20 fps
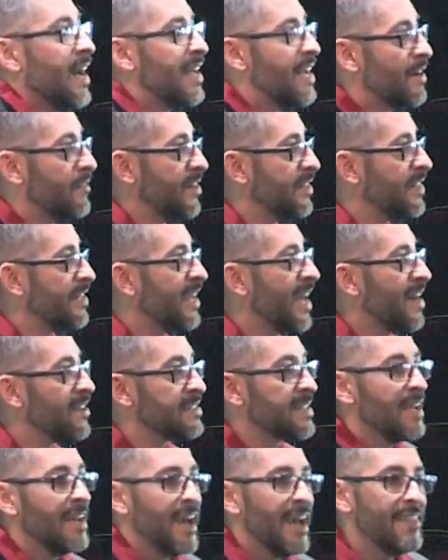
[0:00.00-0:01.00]
and everything
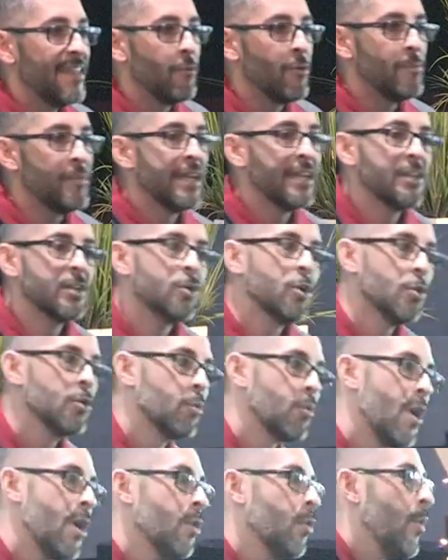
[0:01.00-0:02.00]
else. And then we begin to go
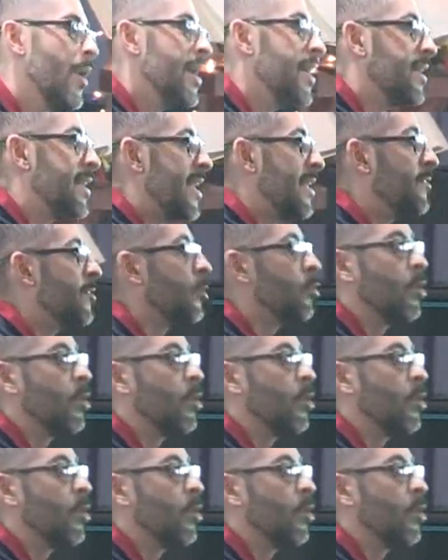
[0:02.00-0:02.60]
the wrong way again. The